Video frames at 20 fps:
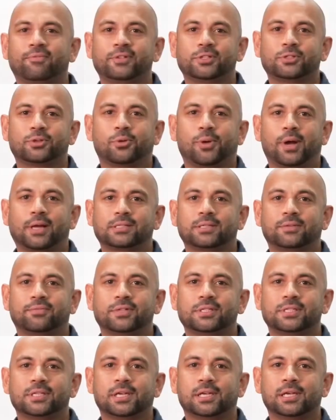physical
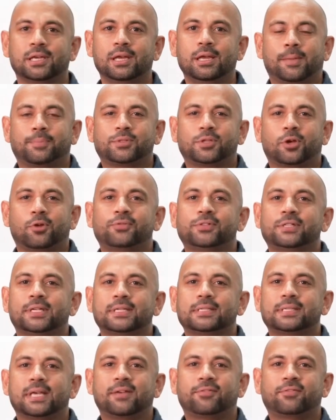activity. So obviously
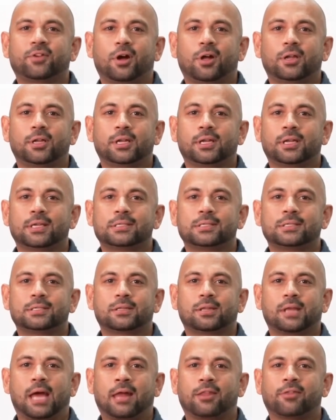safeguarding is
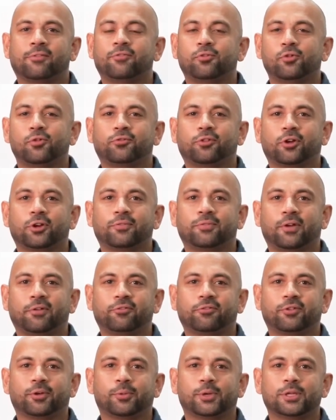at the forefront of
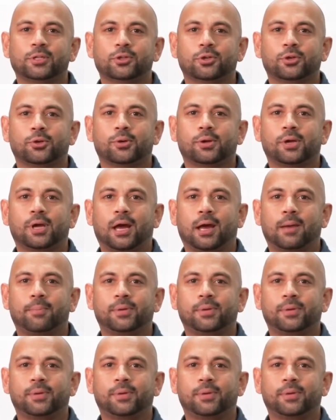everything we do at